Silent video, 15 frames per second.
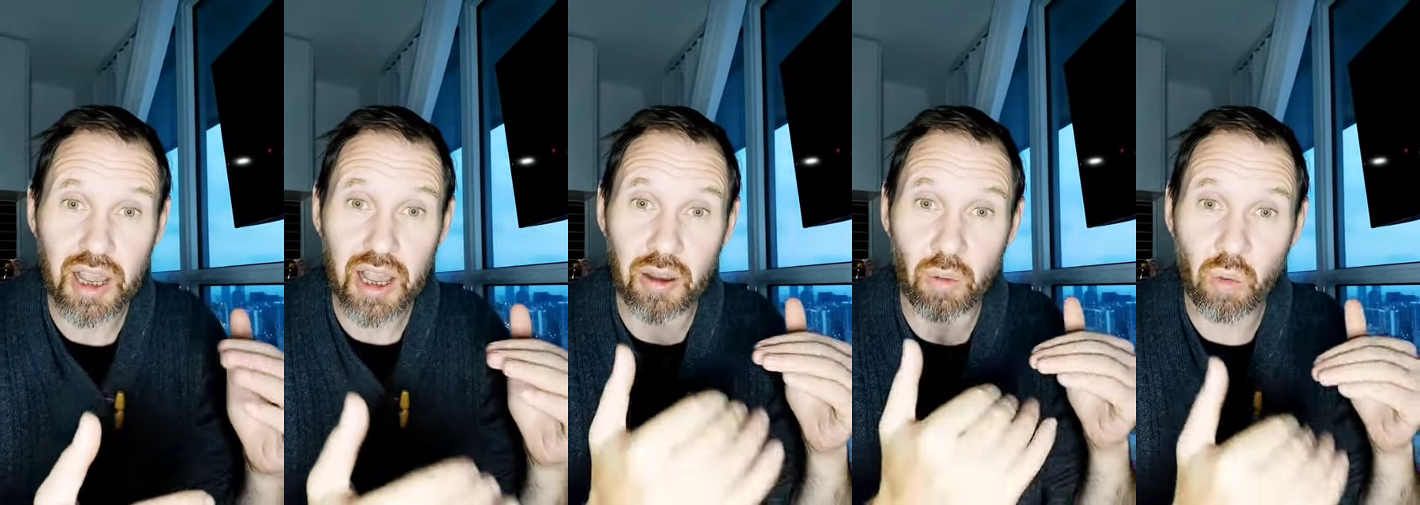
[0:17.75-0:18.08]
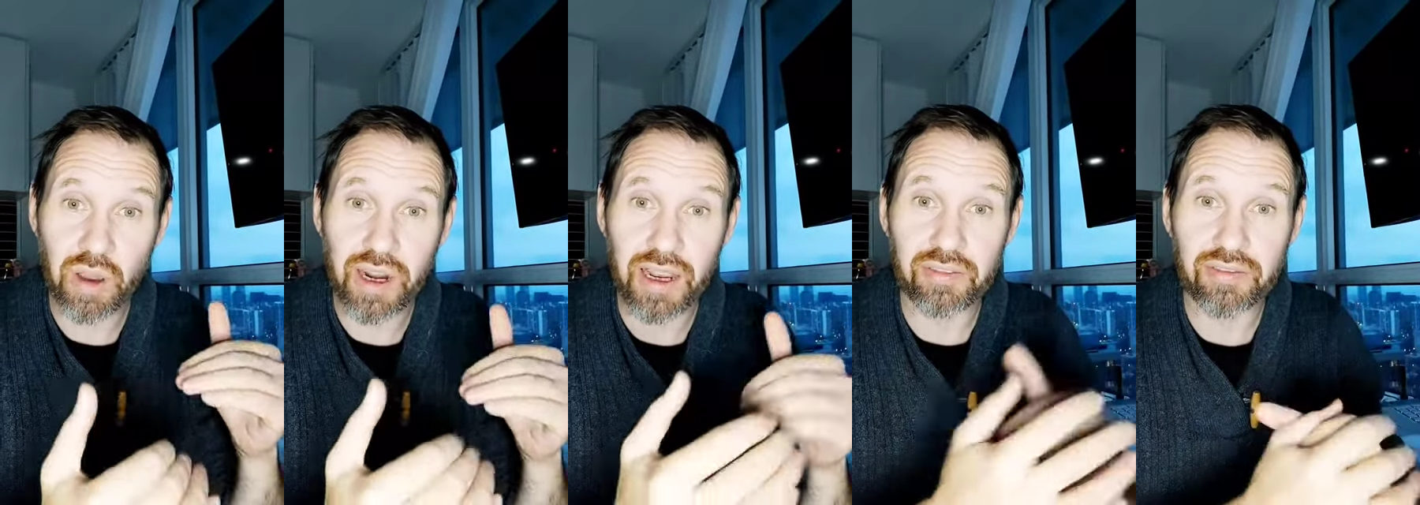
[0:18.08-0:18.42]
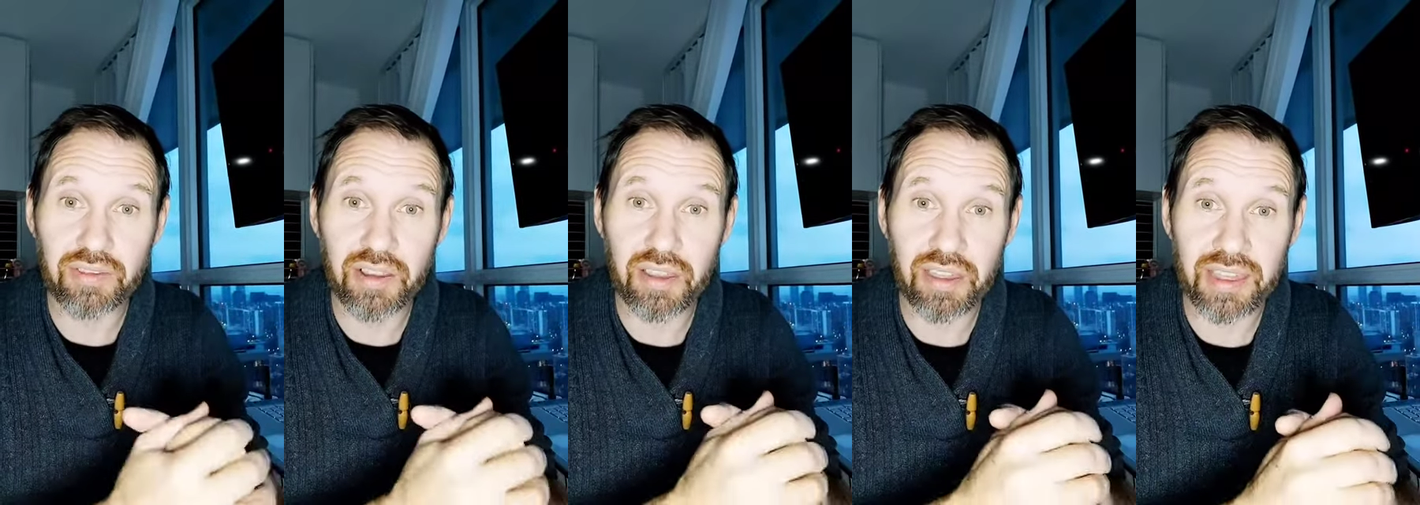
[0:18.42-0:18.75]
on what I
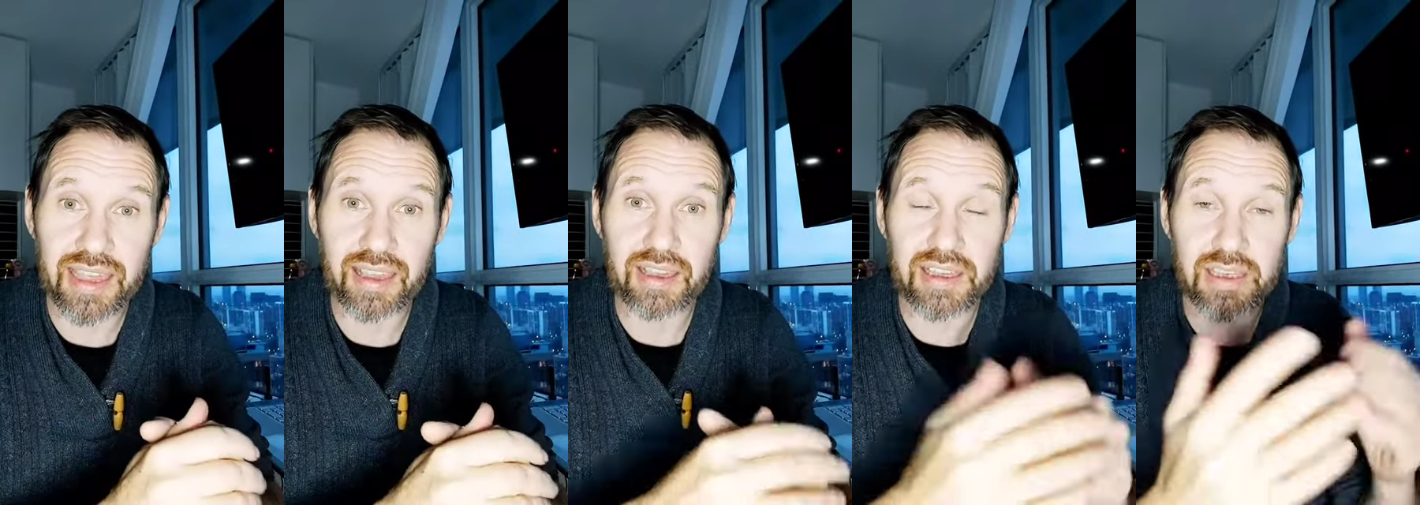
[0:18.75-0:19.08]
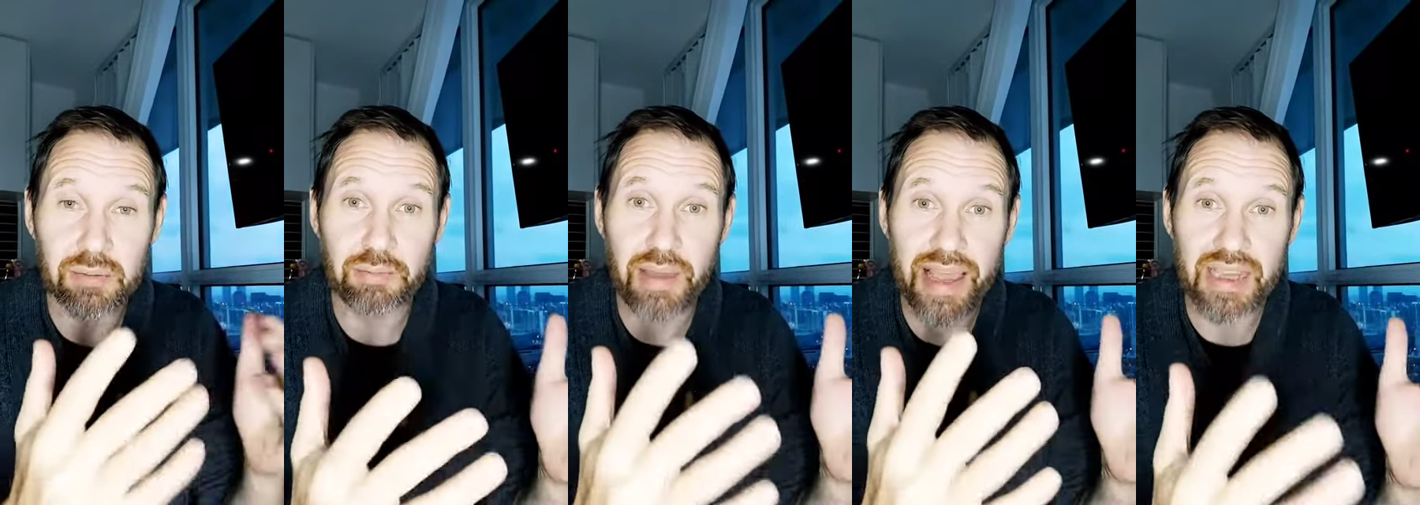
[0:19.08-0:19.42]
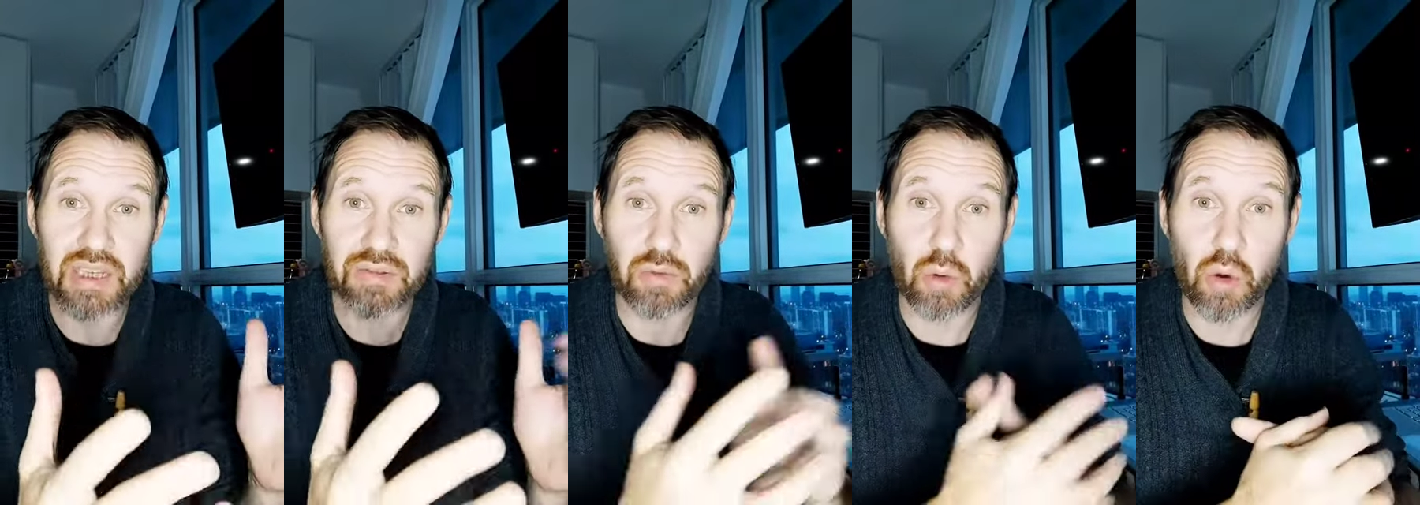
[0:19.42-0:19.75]
think is
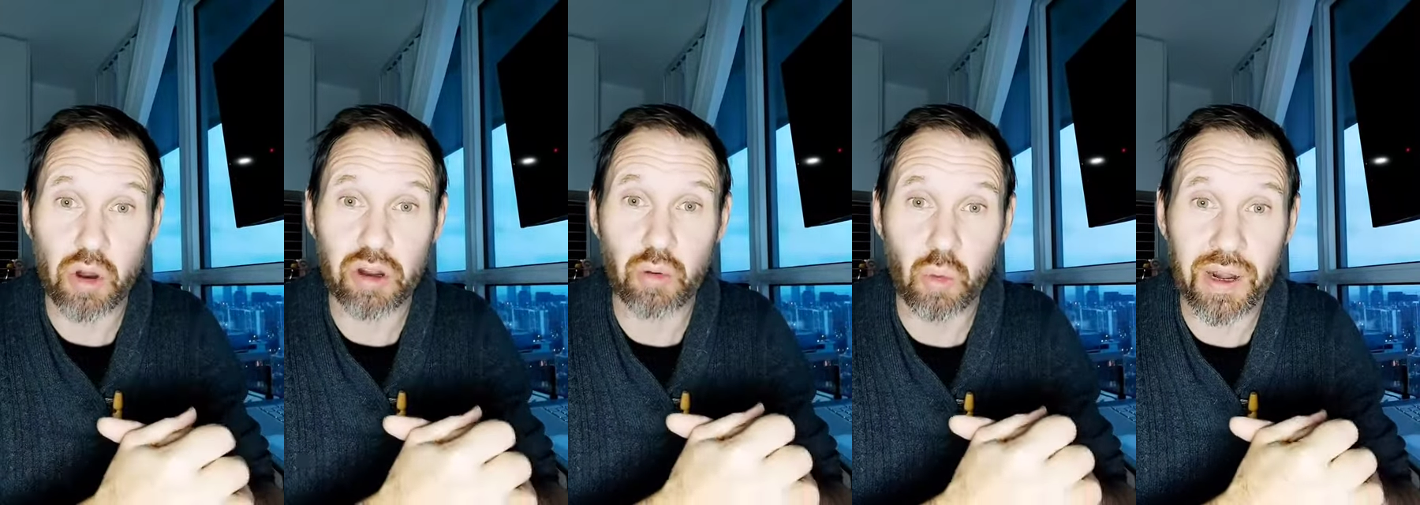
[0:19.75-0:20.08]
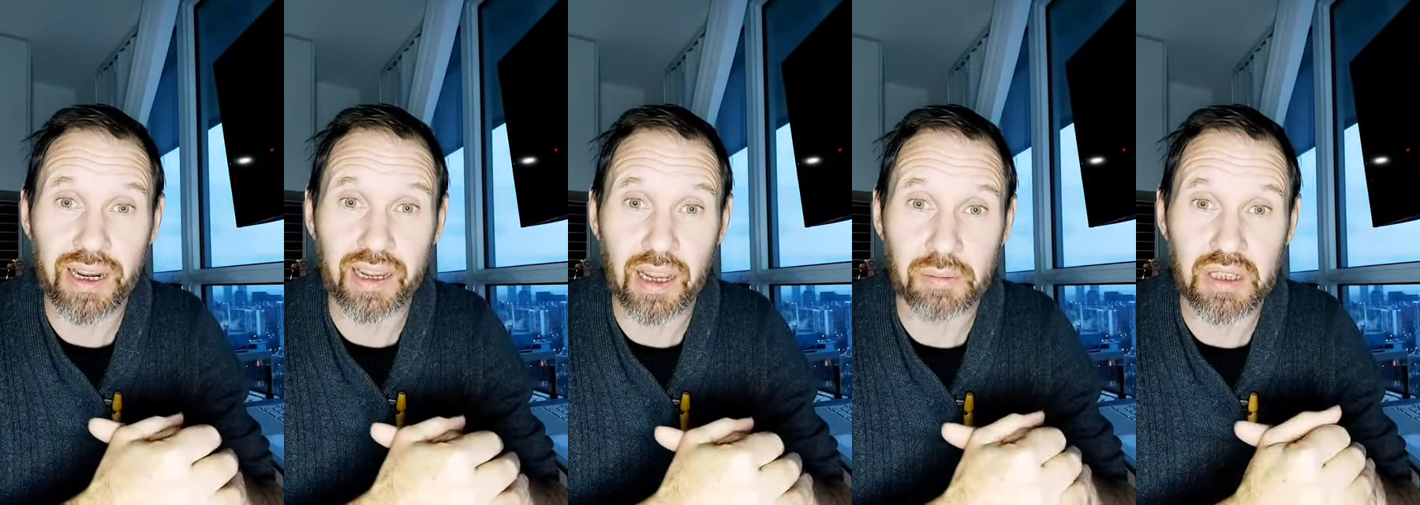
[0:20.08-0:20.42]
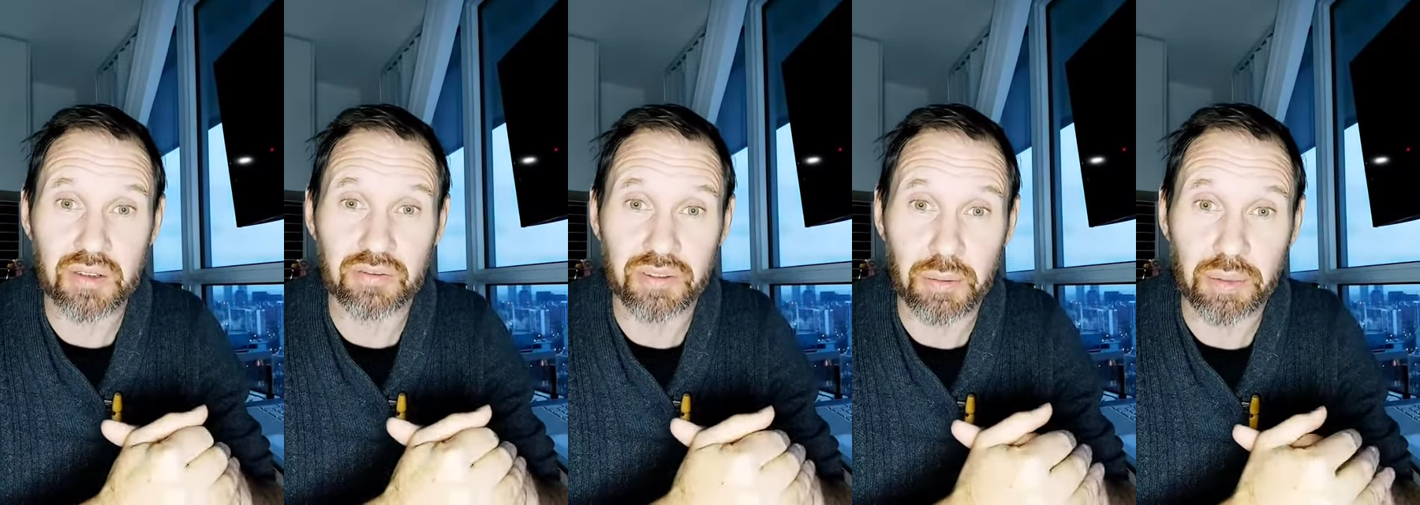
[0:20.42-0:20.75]
best for when it comes
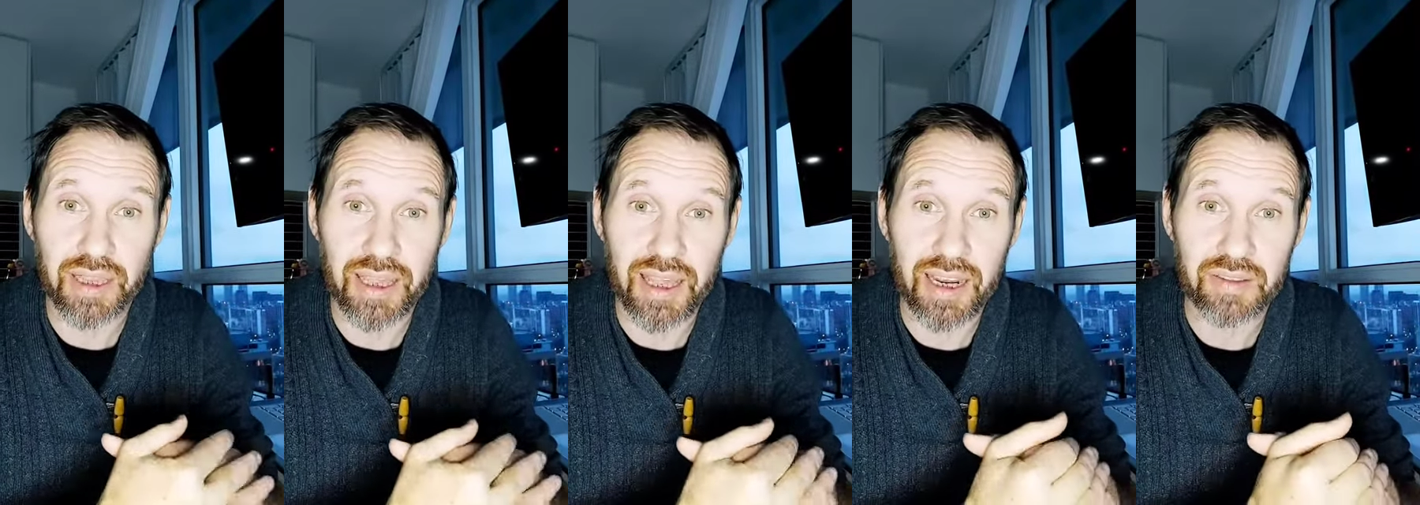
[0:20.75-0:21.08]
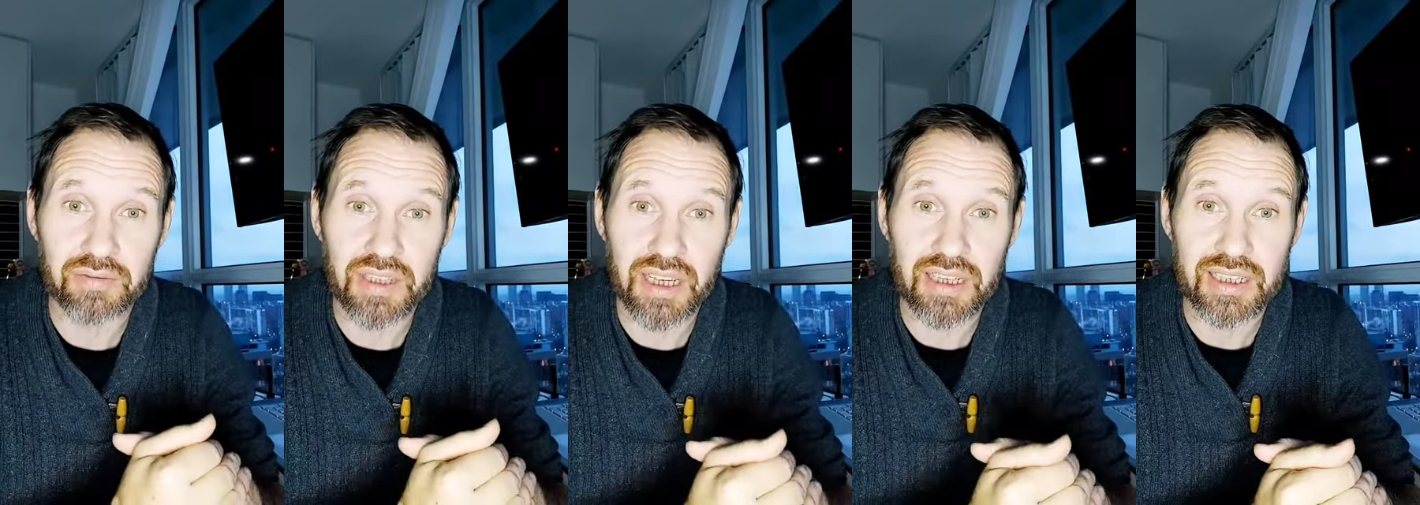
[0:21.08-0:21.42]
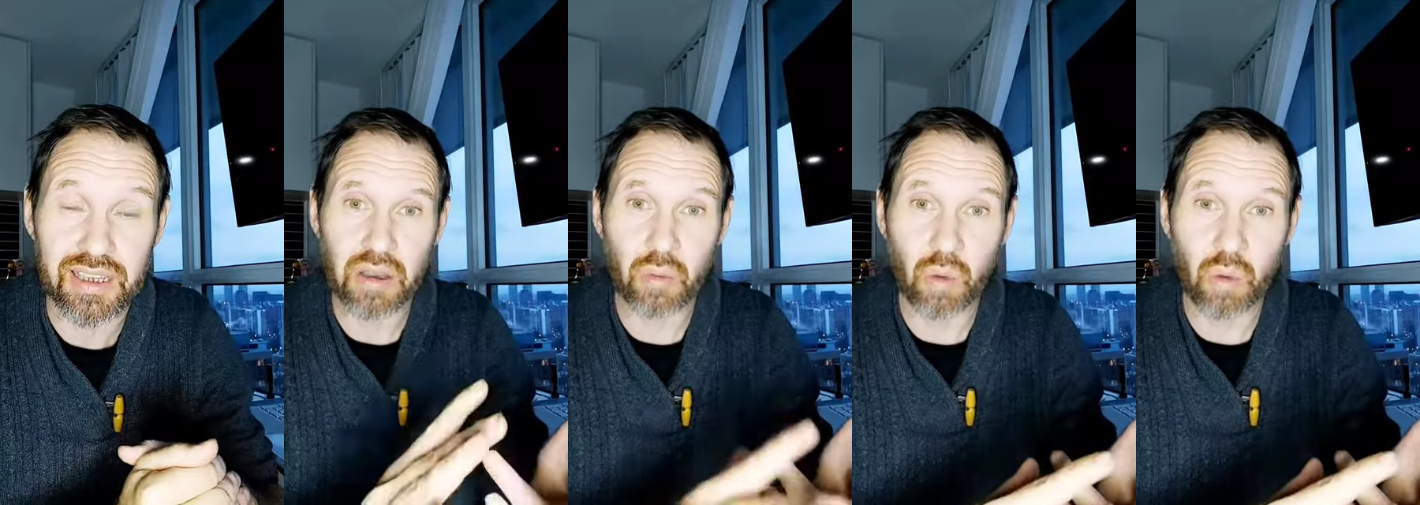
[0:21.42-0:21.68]
to flipping NFTs.